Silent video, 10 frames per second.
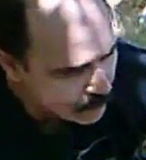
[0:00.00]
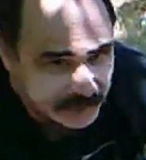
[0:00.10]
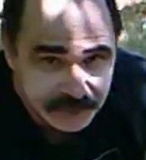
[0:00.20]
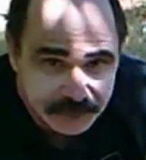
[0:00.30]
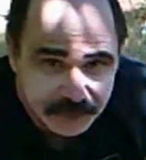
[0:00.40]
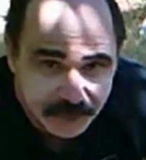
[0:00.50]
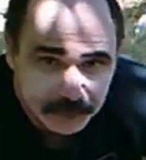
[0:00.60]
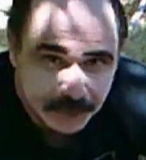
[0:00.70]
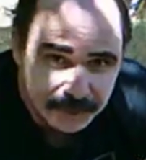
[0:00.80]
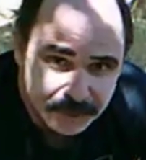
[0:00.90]
what to start
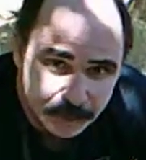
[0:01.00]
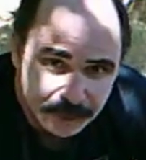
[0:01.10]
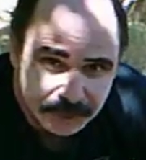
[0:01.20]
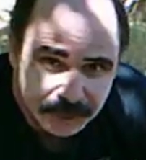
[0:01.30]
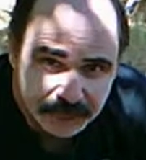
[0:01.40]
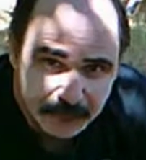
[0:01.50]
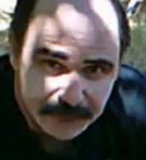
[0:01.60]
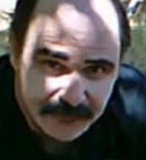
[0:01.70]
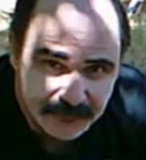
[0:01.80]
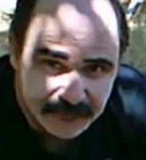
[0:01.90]
with, you want to do
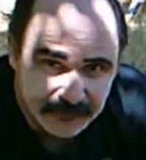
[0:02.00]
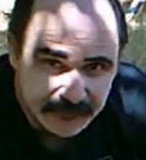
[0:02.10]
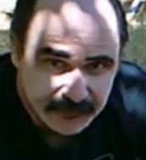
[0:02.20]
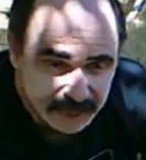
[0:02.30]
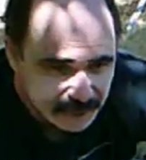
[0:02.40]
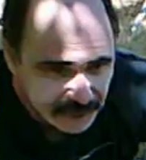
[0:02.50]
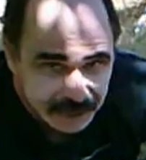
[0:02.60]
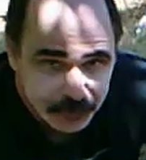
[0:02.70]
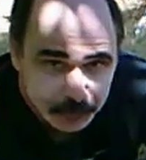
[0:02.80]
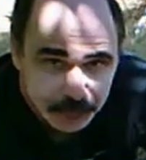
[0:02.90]
something easy.
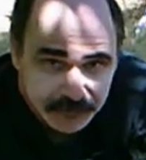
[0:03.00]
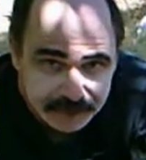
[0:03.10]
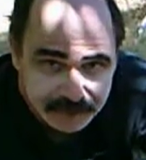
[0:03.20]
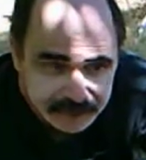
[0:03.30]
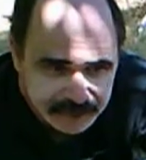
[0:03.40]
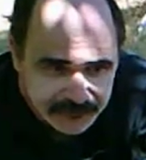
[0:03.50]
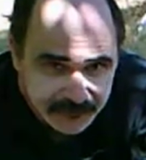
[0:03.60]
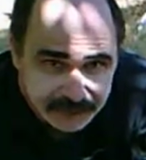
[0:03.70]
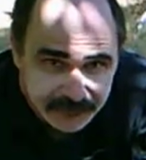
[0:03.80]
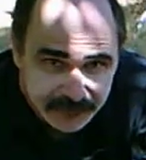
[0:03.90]

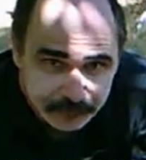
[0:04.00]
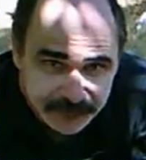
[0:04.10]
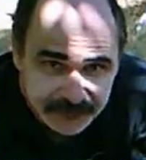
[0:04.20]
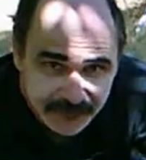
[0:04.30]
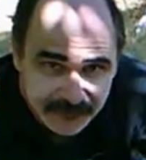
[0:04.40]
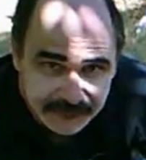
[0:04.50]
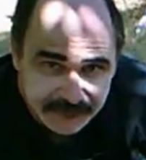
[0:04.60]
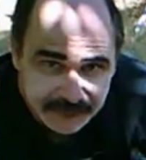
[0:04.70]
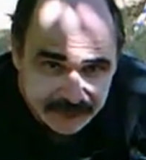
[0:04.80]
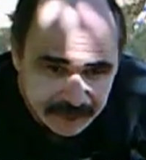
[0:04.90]
Get a potato
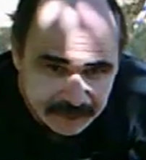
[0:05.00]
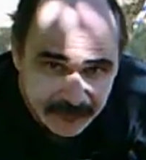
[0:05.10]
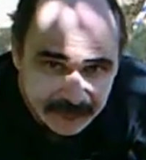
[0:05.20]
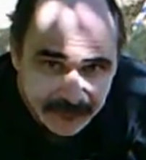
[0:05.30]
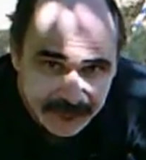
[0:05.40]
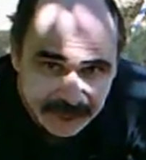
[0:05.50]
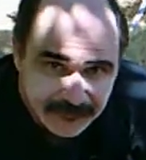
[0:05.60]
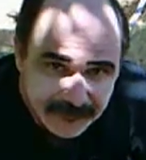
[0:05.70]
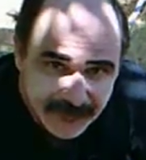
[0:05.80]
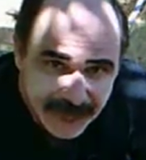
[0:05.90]
and let it
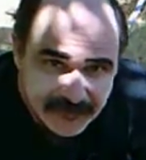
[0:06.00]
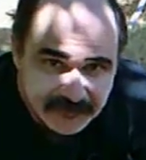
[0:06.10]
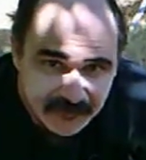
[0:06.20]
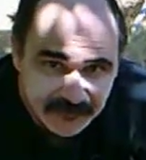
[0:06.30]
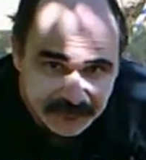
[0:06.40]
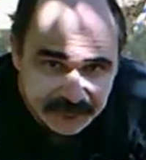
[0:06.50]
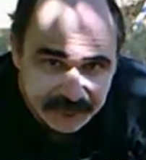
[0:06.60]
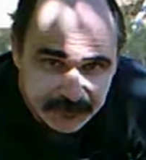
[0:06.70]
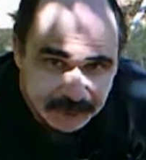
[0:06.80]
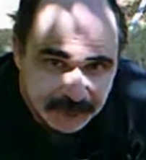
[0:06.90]
get eyes on it. Just
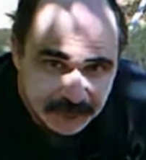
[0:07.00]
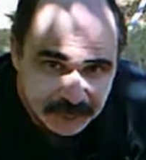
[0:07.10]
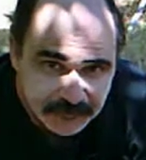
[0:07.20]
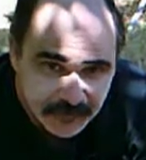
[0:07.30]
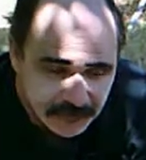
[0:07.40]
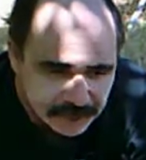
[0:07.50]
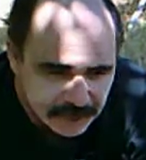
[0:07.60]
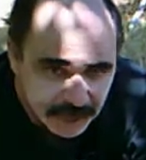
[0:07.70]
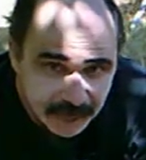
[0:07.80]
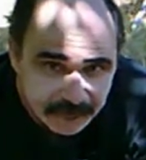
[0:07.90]
keep it in a shelf
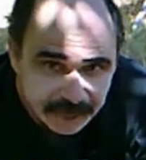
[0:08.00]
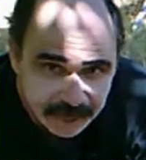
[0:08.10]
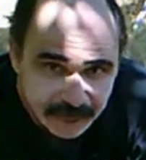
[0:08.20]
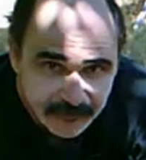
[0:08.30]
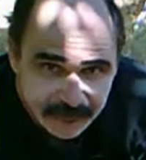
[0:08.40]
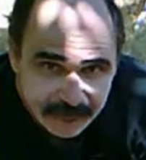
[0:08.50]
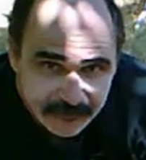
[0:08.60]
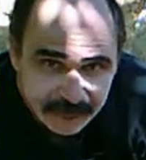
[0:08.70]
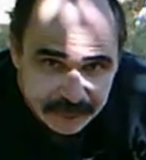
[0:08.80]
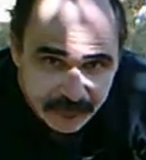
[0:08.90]

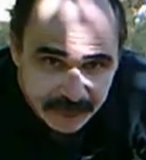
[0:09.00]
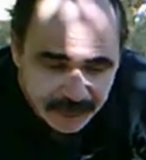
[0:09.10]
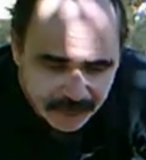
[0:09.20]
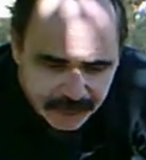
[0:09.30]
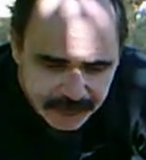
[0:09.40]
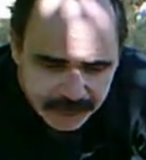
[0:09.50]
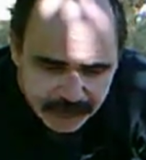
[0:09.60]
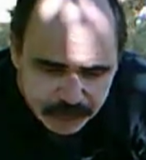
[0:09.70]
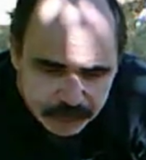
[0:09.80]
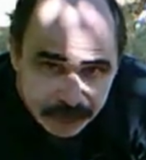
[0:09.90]
in a dark area, and
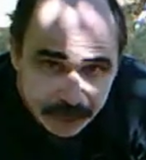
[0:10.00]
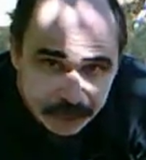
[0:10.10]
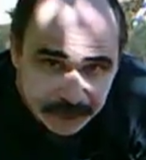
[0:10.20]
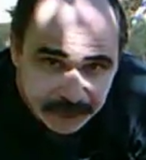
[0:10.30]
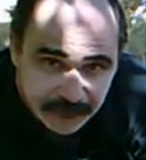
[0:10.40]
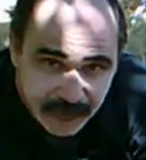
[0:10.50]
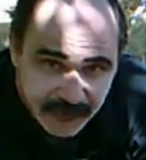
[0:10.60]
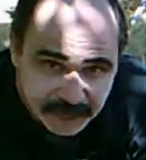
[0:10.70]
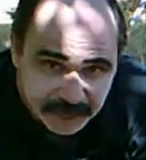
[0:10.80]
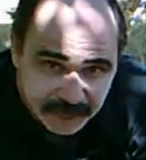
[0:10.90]
it'll grow little
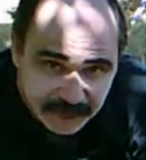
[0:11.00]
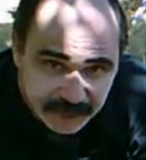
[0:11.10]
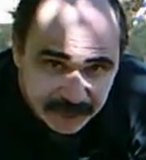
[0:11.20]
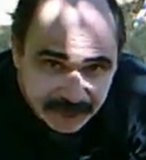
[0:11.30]
eyes on it.